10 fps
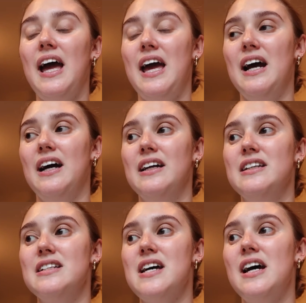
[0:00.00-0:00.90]

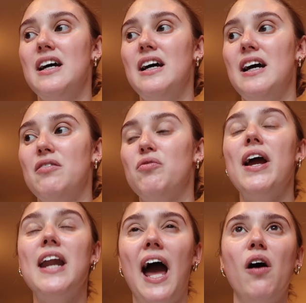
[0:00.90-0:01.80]
And
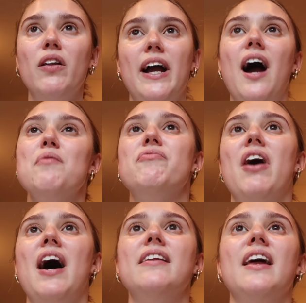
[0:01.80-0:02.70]
right now, like I'm
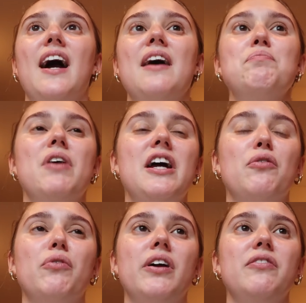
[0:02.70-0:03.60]
fine. Like I
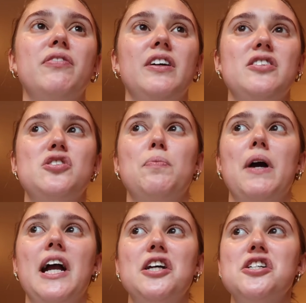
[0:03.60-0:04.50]
don't really feel
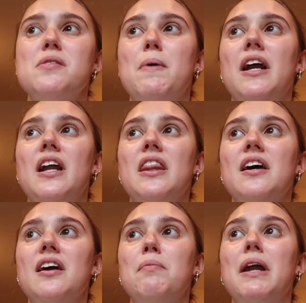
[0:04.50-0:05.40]
super anxious about
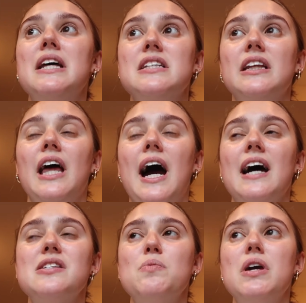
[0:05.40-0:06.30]
anything, but I did
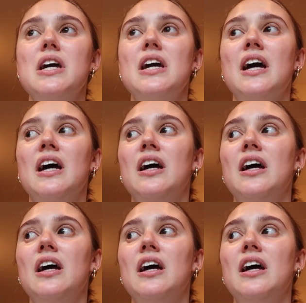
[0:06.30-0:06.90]
last week,